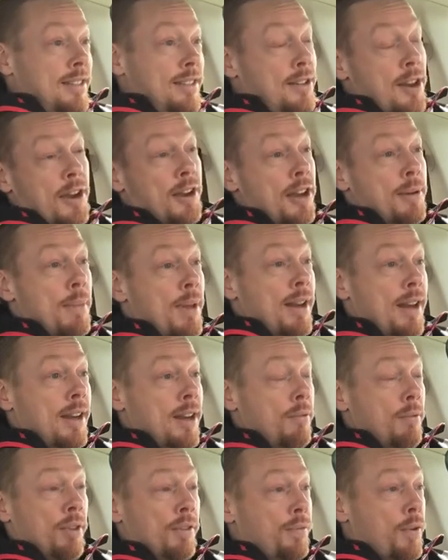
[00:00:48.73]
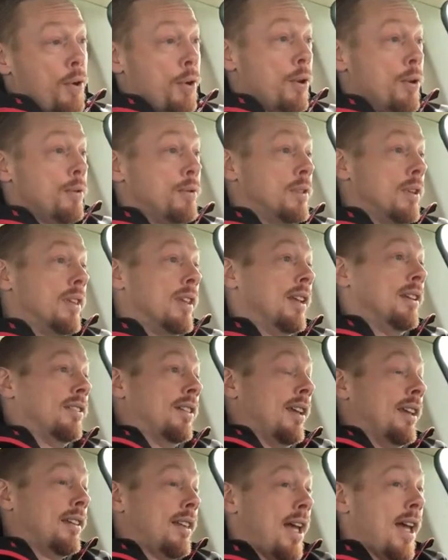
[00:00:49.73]
documenting it with photos and things
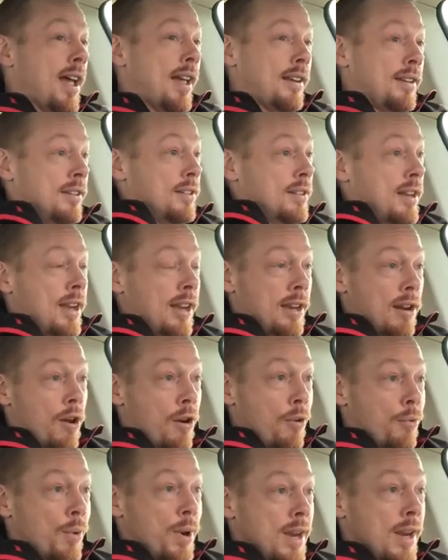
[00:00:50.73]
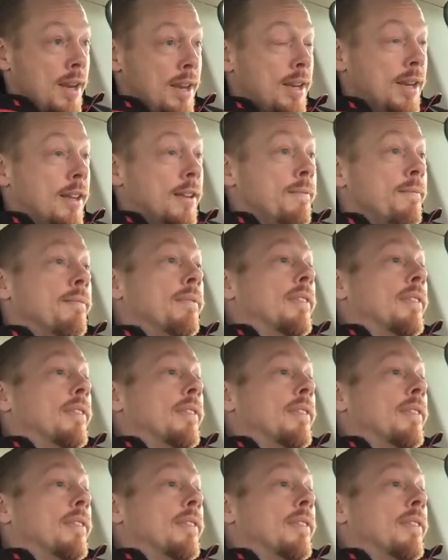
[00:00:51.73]
like that has taken all week,